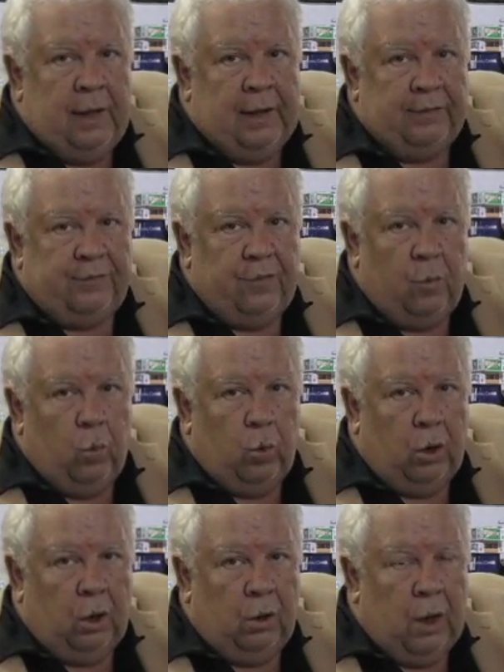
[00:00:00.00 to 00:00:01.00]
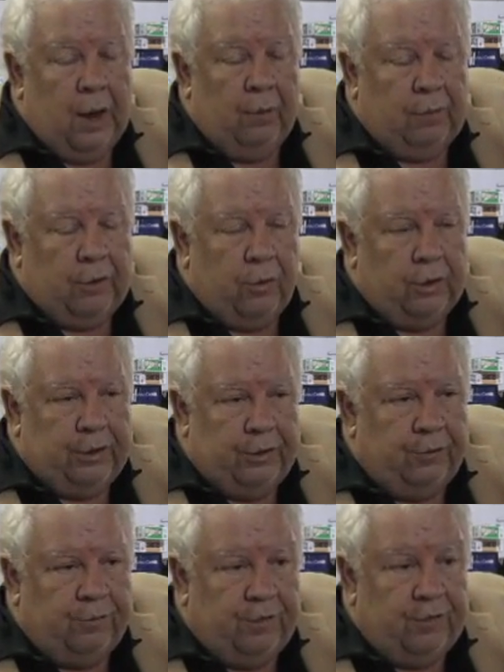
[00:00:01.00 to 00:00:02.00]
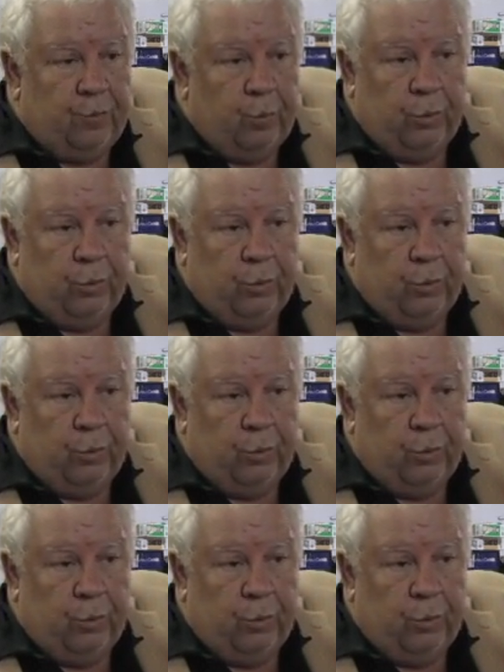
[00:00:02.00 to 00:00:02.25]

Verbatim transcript: And so we're not only going to use this,